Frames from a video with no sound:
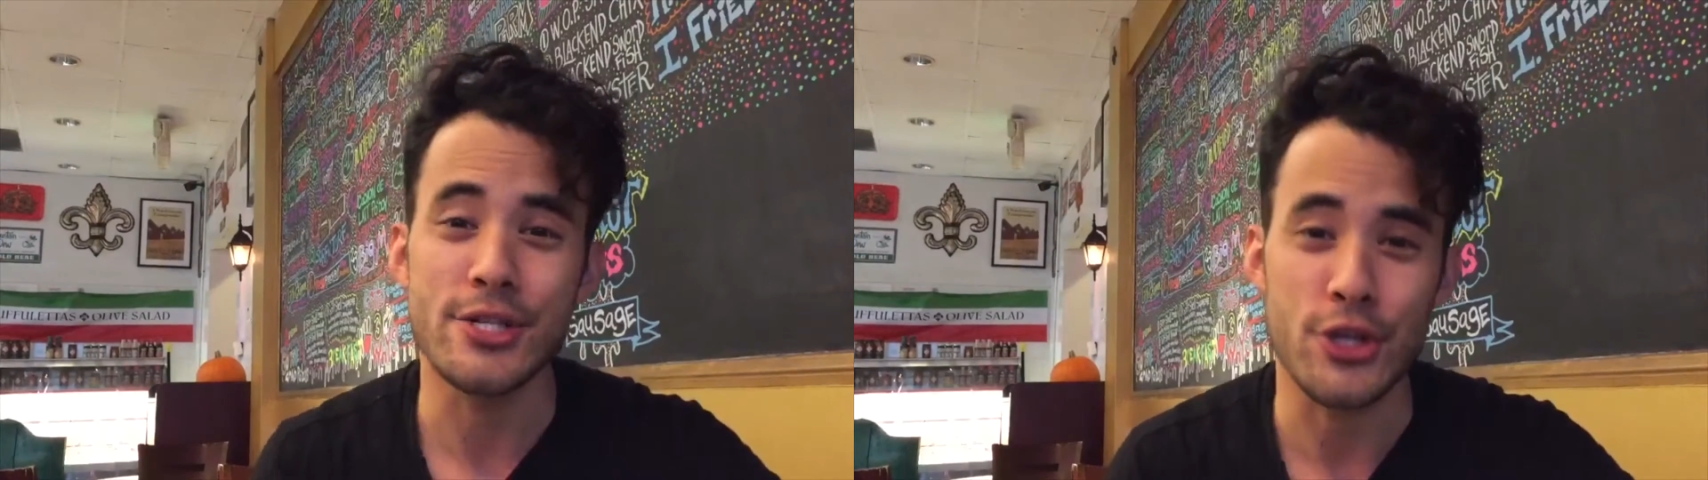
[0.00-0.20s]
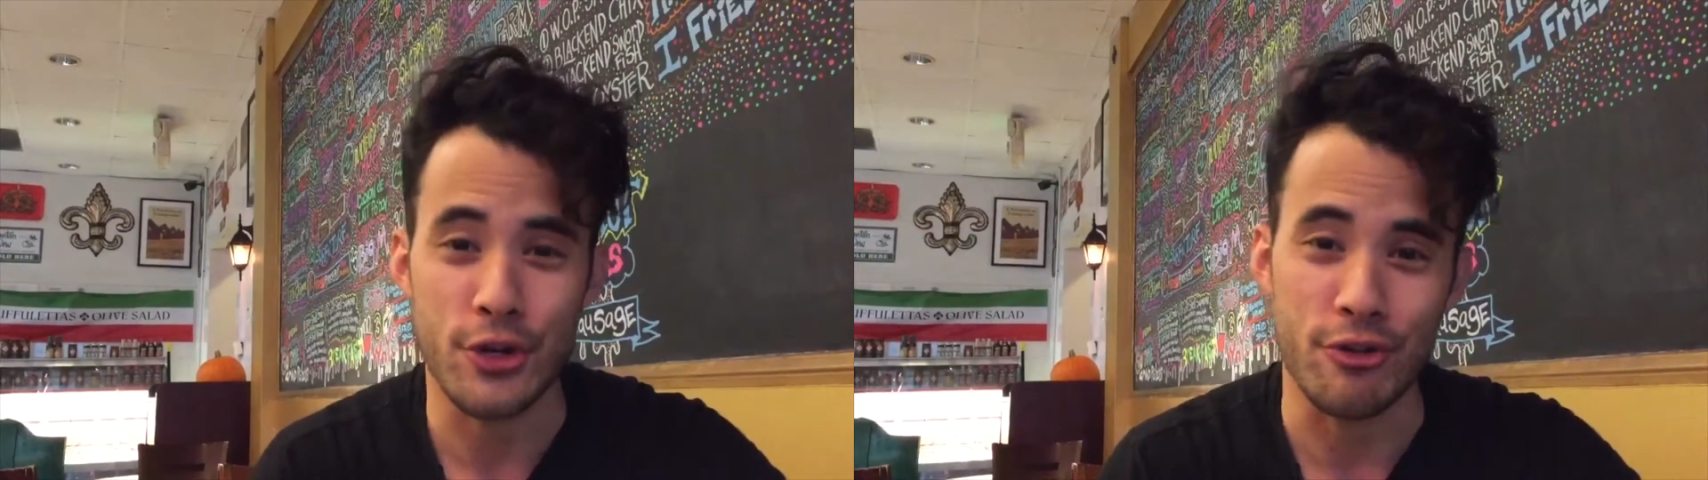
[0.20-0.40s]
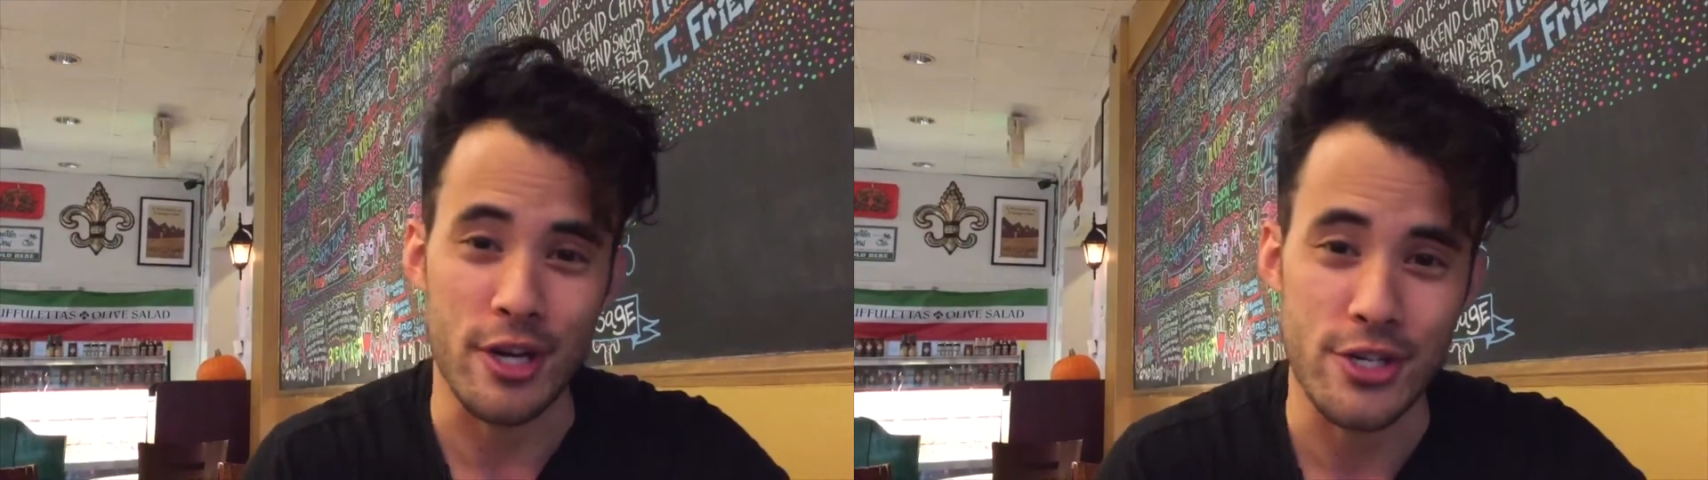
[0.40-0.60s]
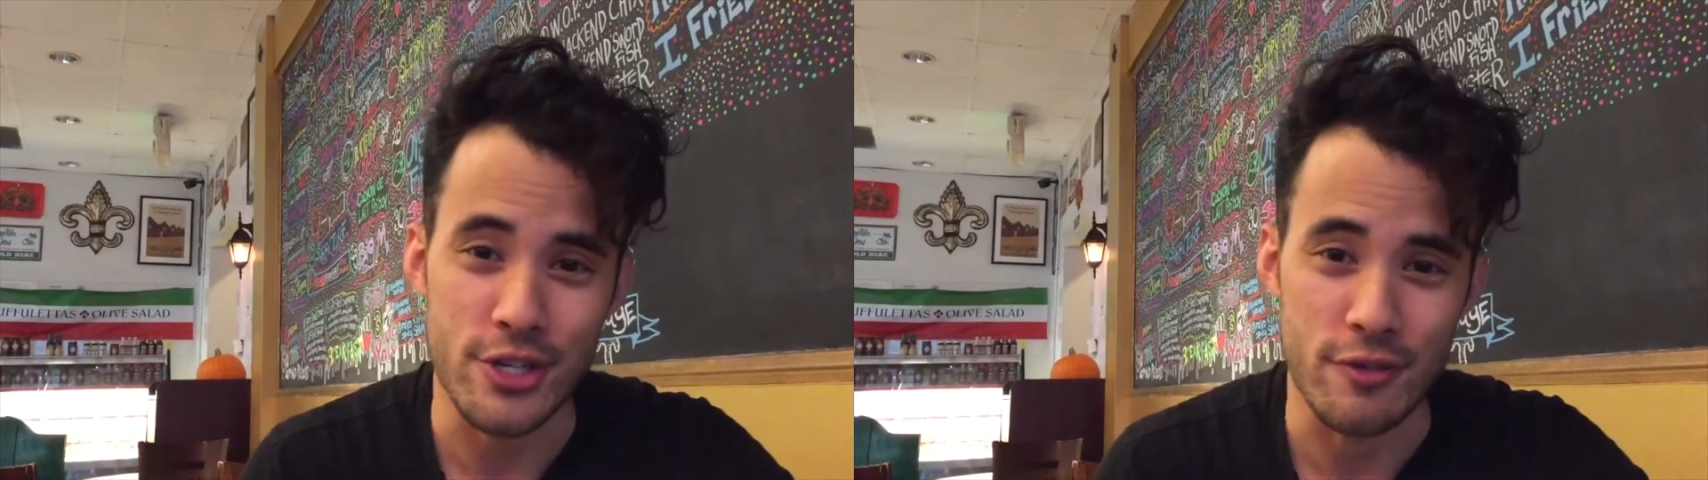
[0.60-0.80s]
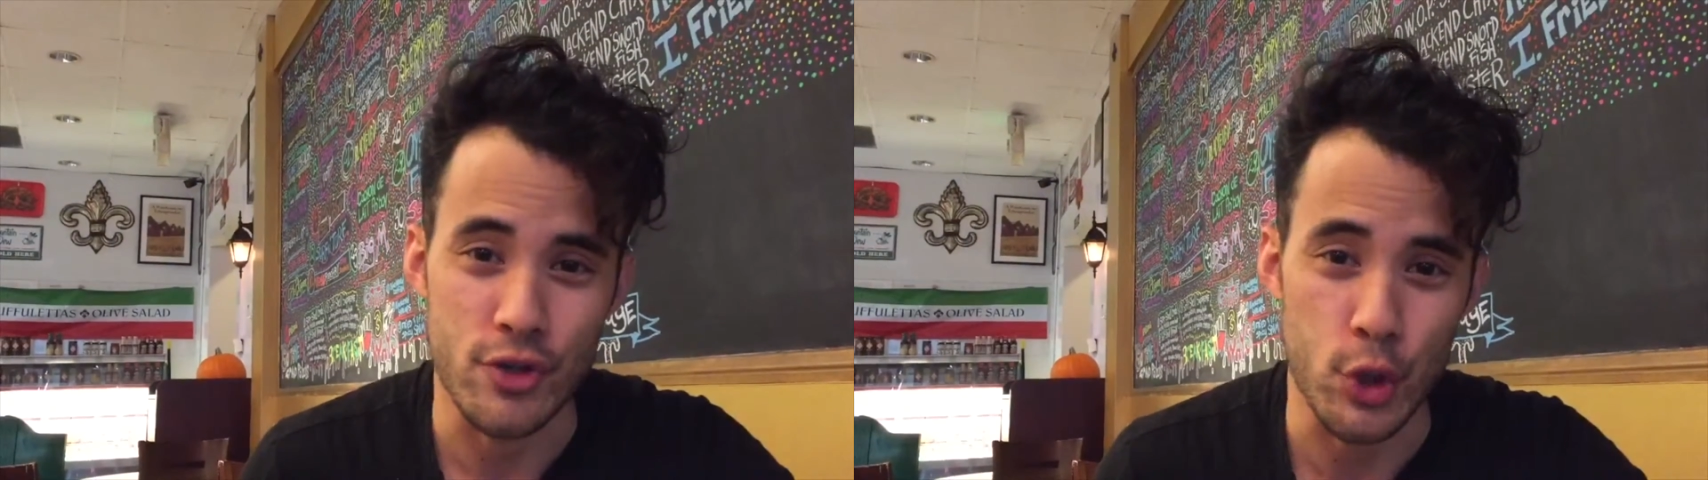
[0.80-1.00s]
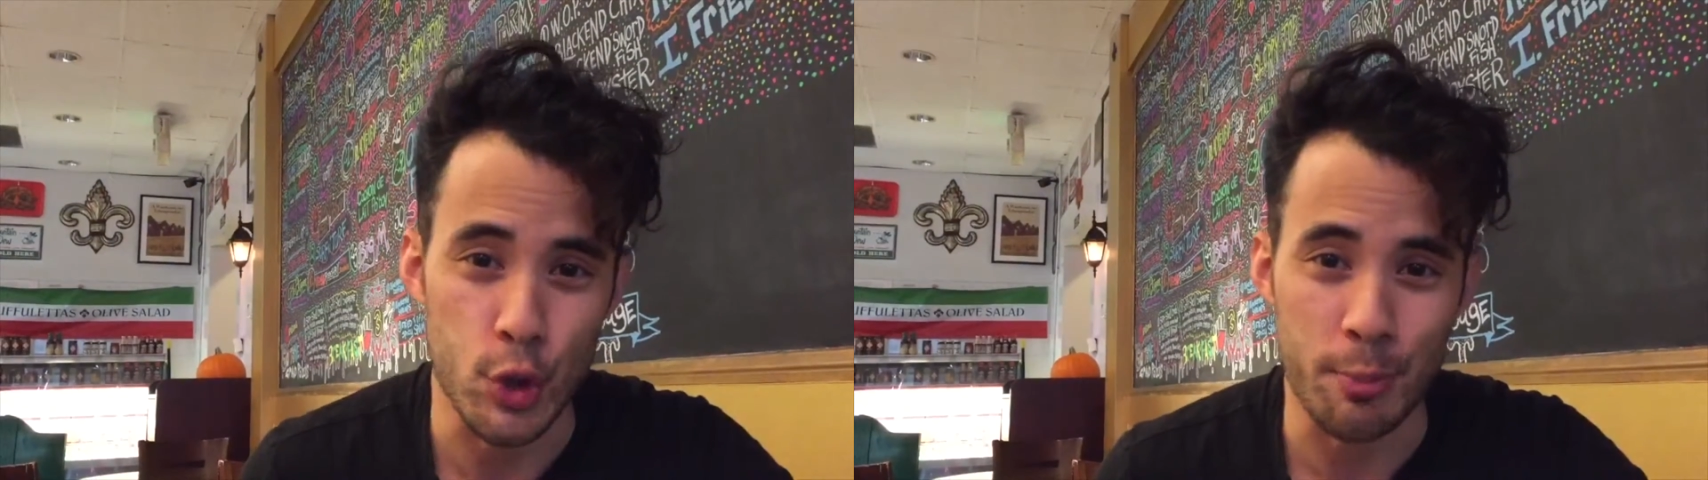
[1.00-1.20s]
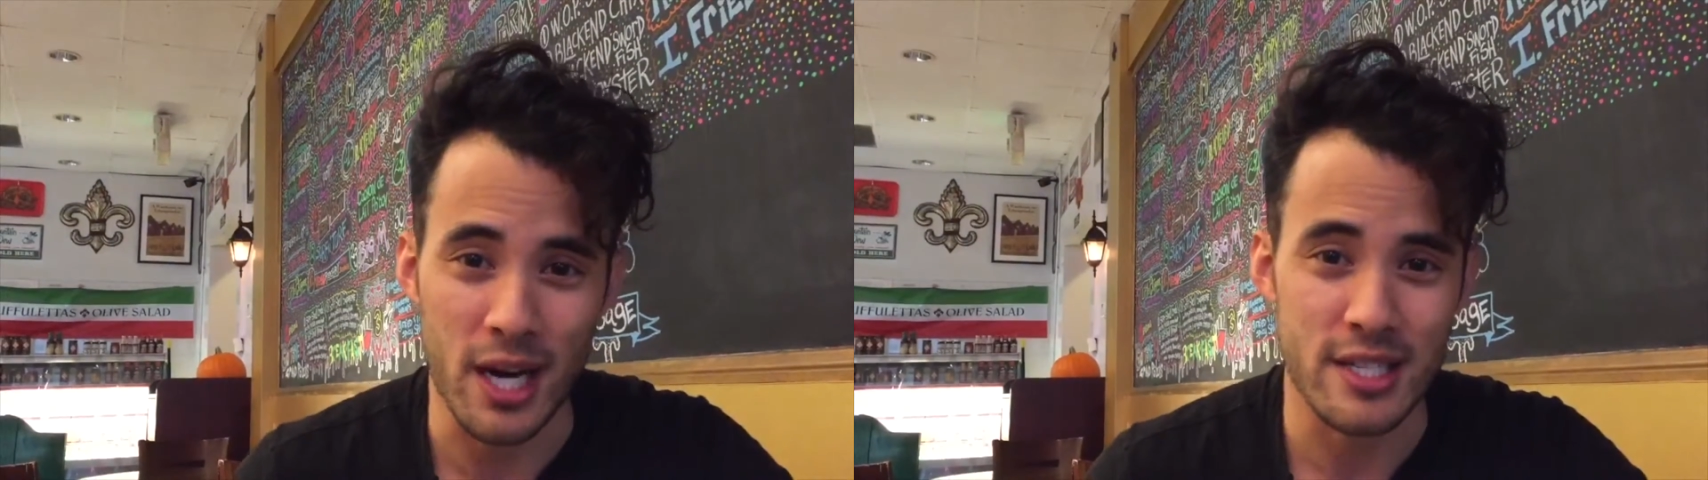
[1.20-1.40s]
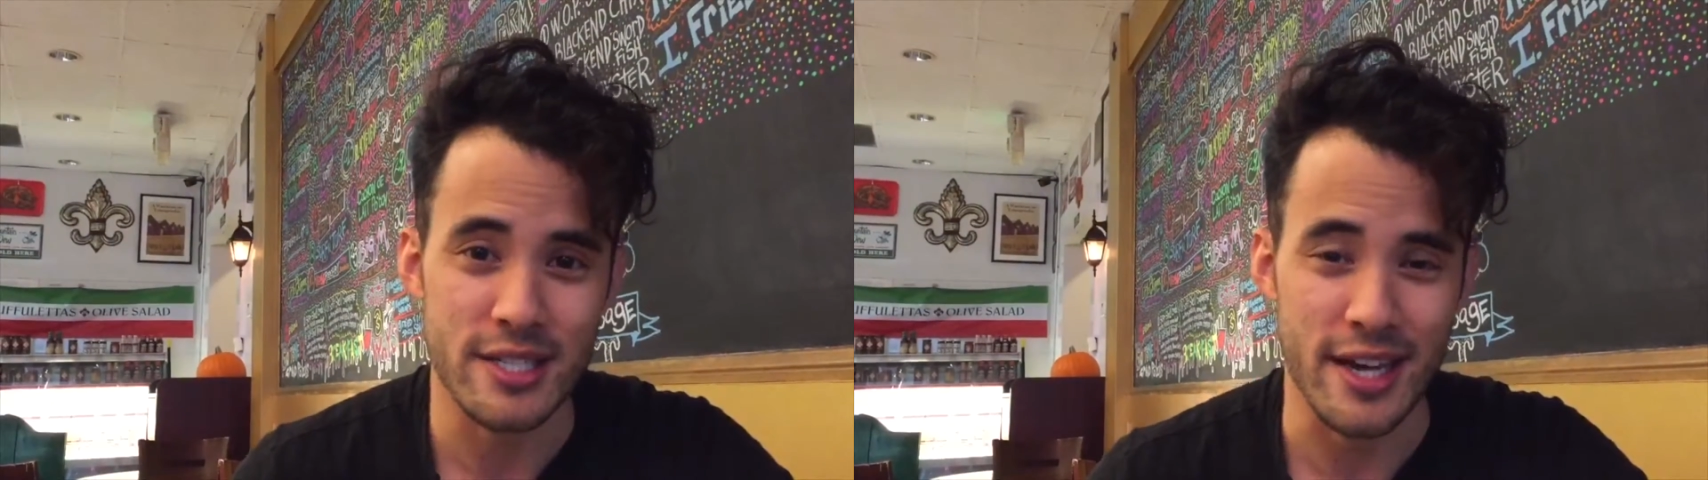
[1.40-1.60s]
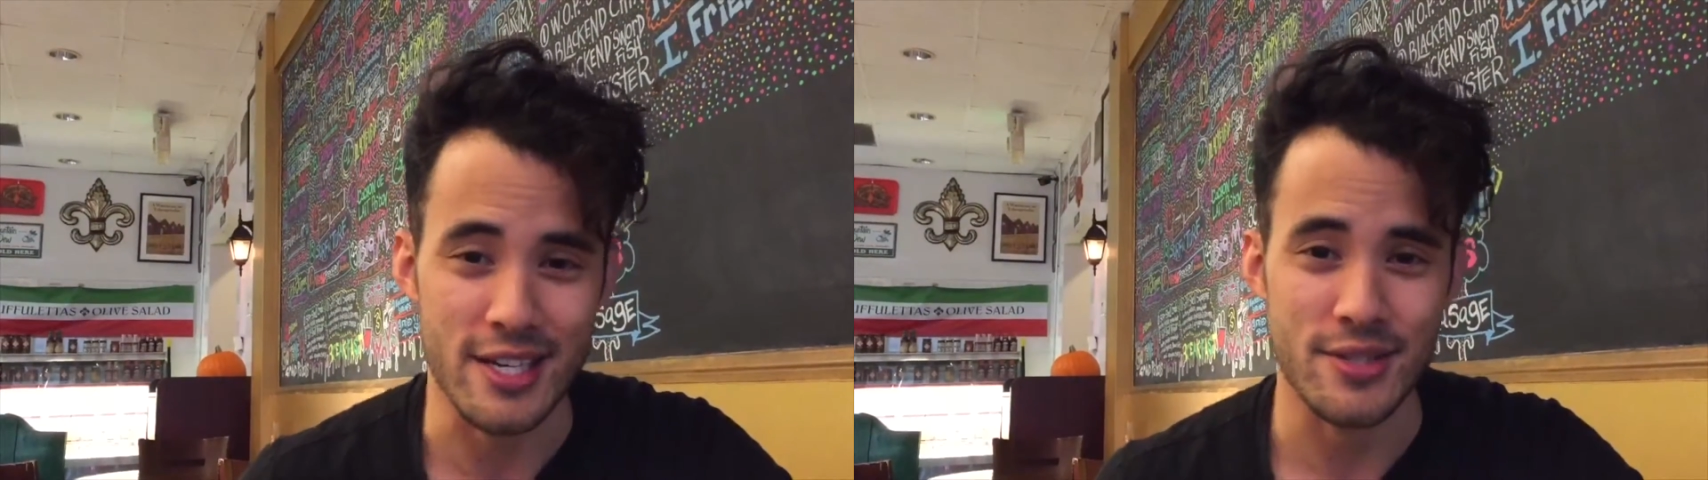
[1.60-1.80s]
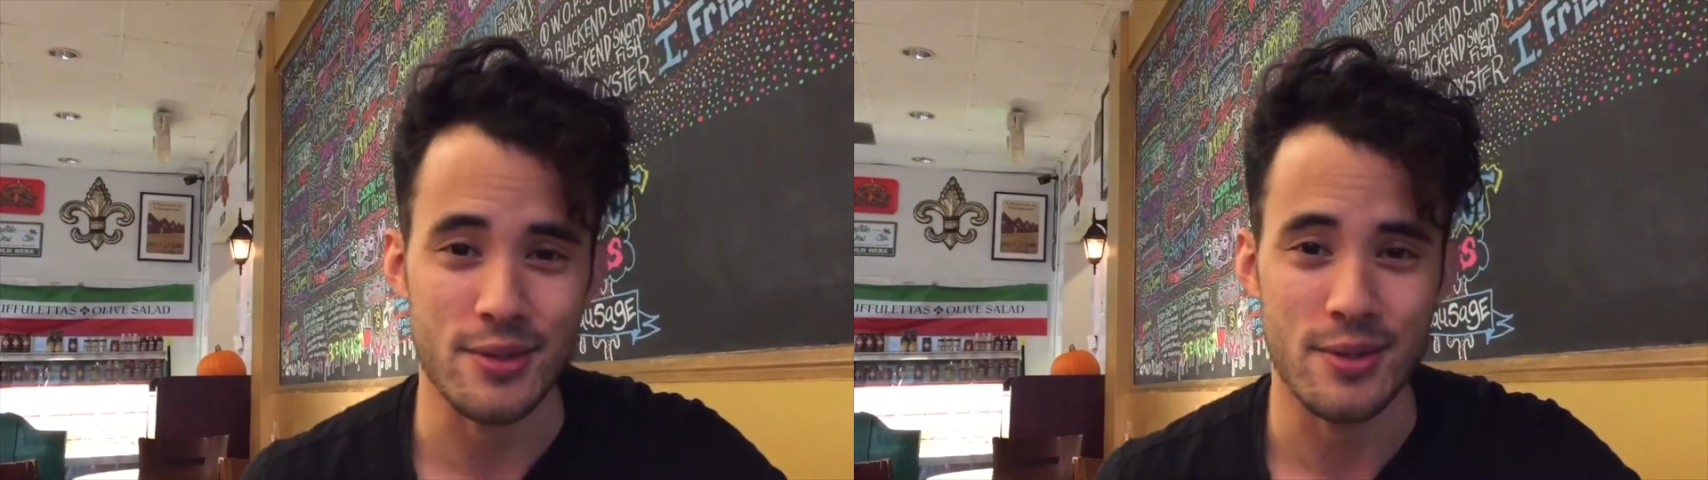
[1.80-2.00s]
to the creation of Jukebox
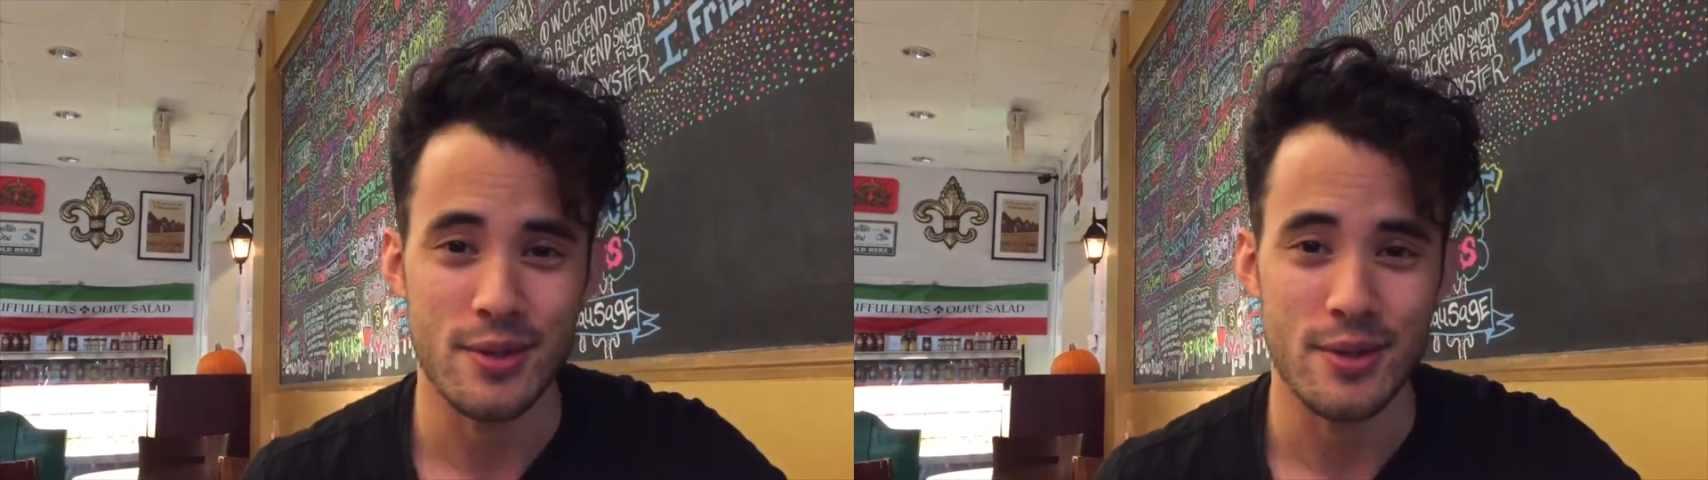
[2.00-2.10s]
Castle,